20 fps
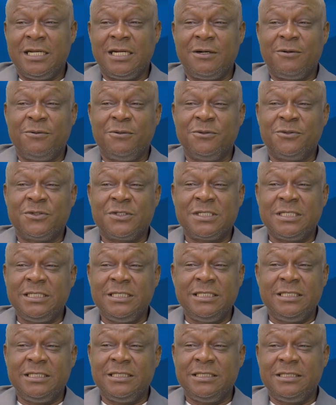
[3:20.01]
And I was
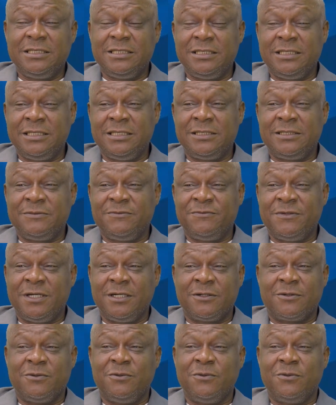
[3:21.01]
seeing this
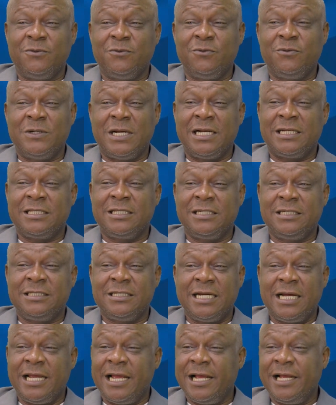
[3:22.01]
vehicle who had 3
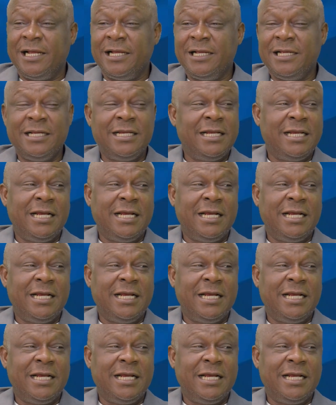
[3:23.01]
tires,